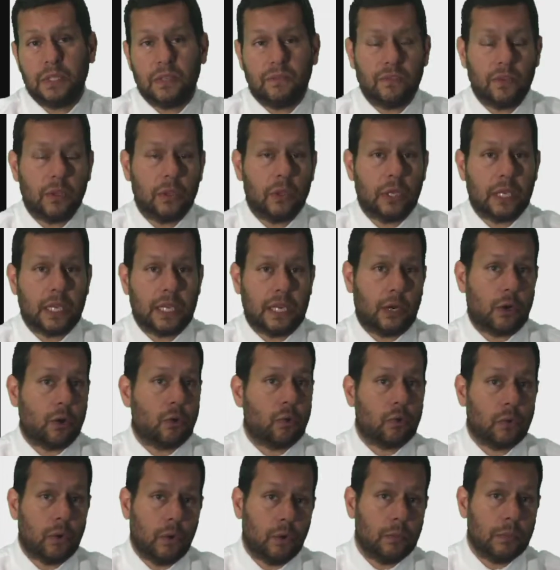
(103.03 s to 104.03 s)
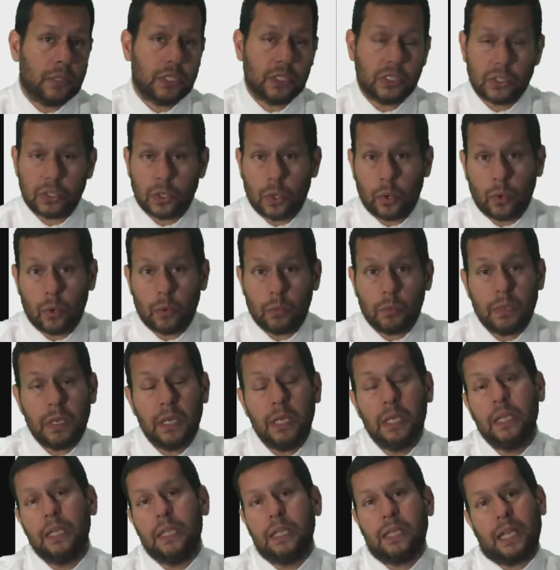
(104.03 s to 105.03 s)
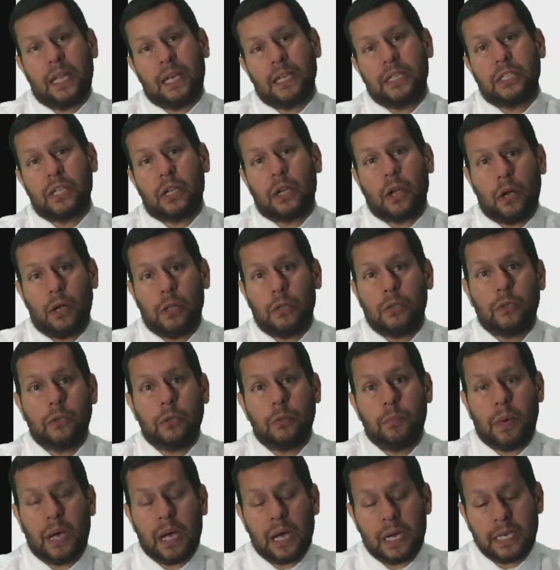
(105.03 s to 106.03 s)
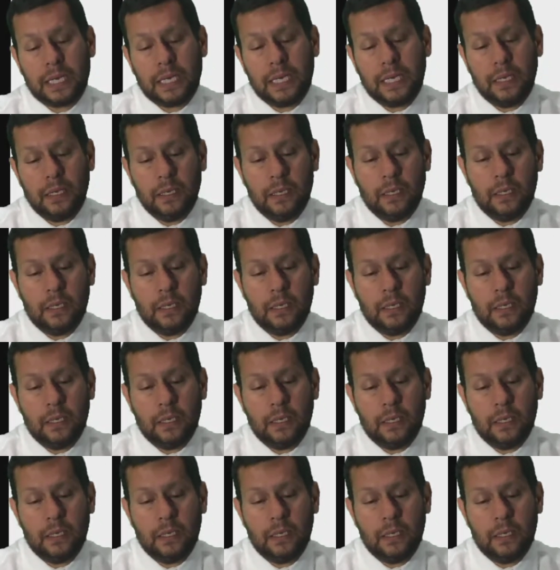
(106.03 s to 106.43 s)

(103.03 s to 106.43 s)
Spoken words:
If you look at a chromosome, that is a colored body.